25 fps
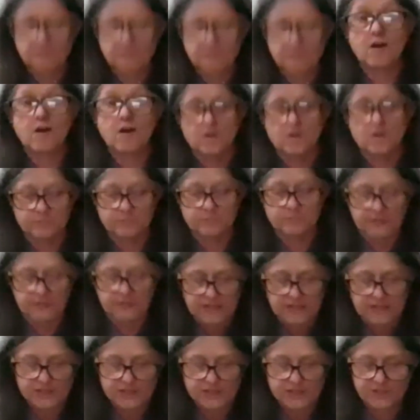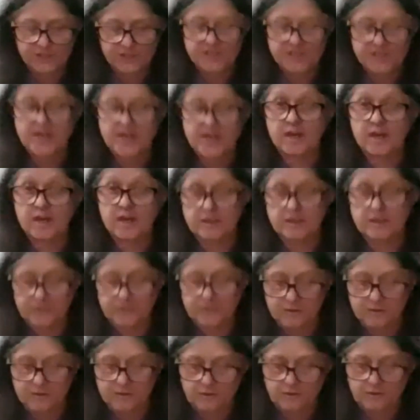all religious,
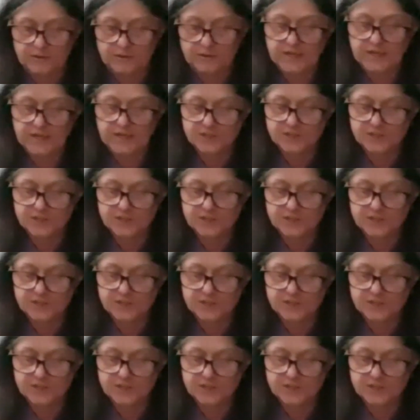ethical, and